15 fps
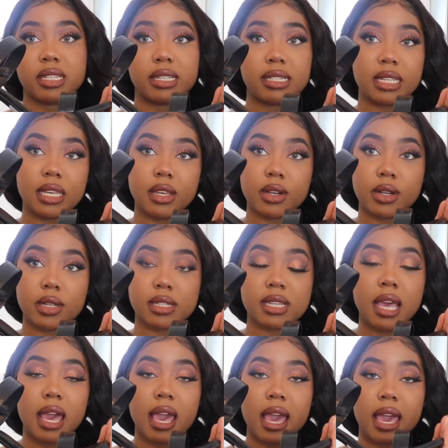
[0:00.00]
these
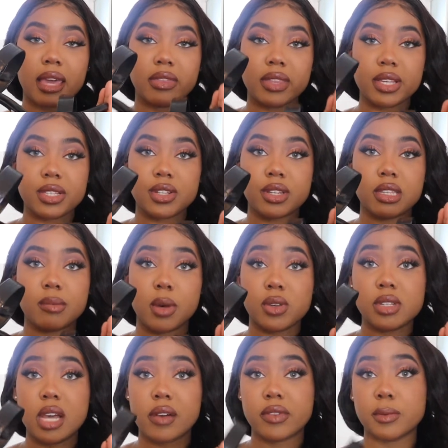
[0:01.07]
heels and these are the
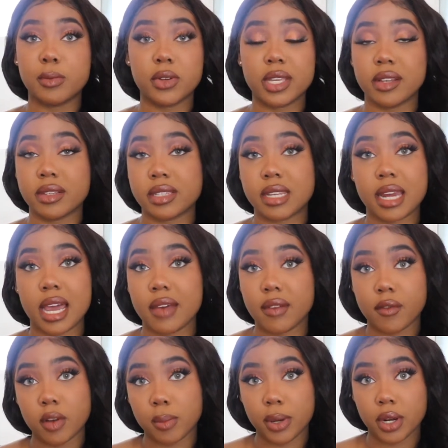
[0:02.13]
most comfortable heels that I have
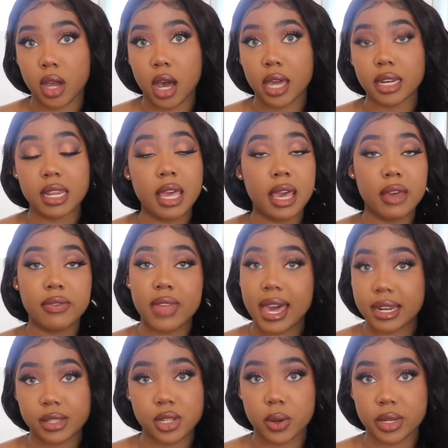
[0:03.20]
ever put on.
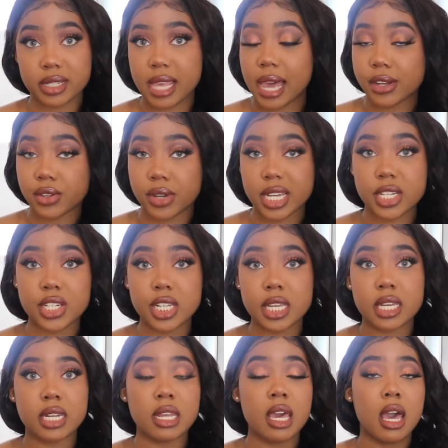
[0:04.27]
That is no
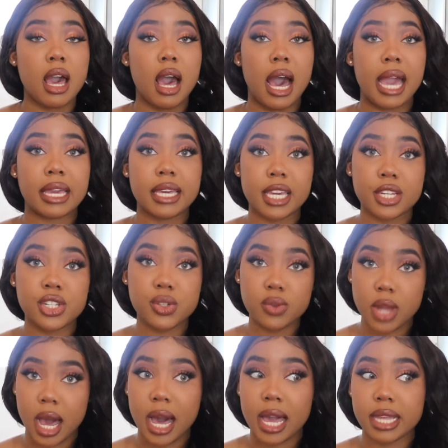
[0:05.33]
exaggeration. I kid you
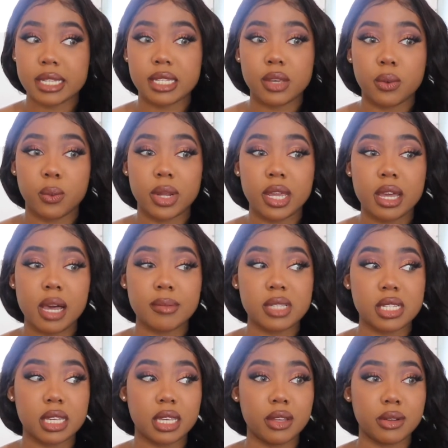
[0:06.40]
not, when it
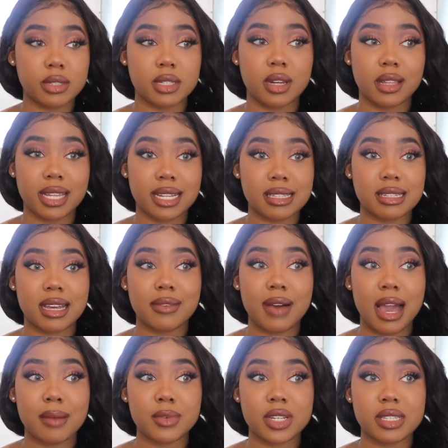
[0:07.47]
comes to heels and all that stuff,
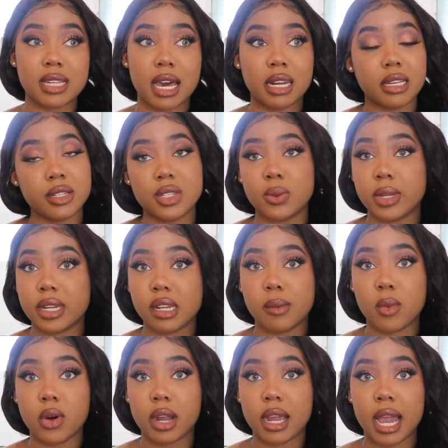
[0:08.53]
I'm just not into it
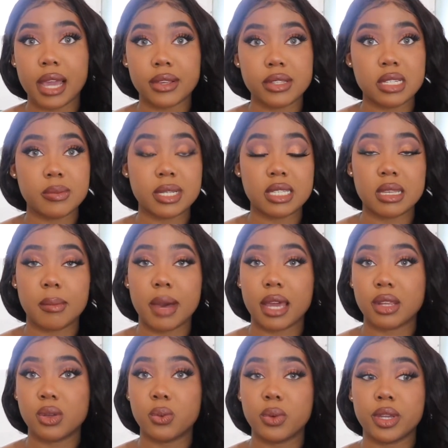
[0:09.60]
anymore. I used to be
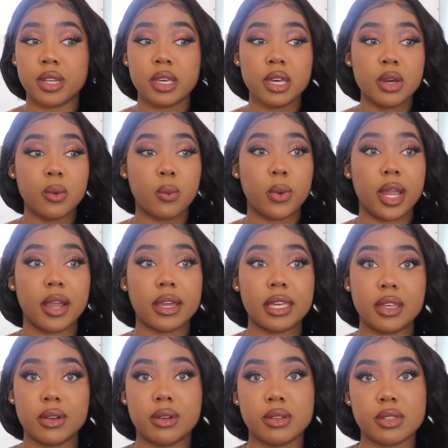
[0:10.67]
somebody who would wear
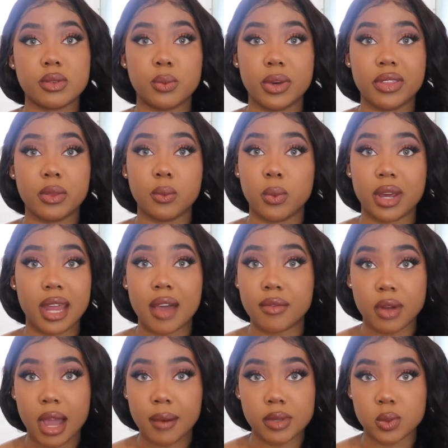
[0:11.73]
heels with
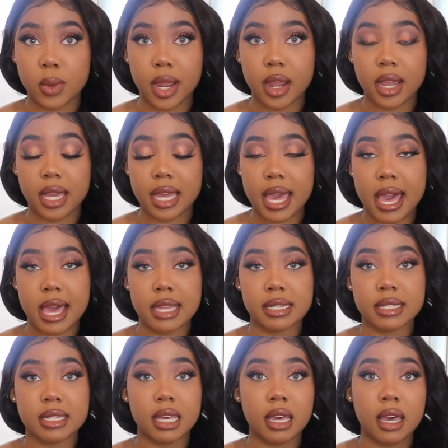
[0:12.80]
whatever I was wearing and